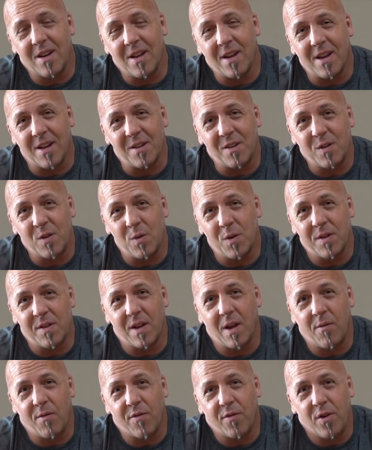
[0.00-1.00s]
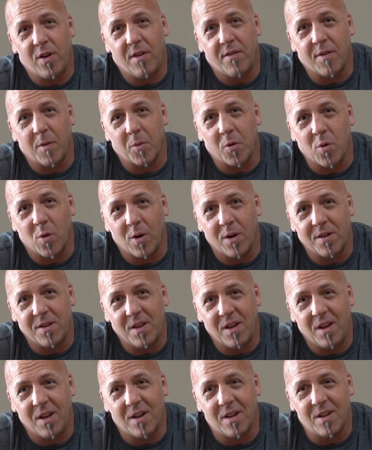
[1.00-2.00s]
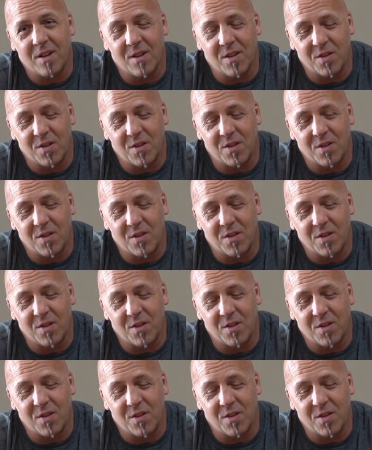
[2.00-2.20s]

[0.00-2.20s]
as soon as I'm free from quarantine,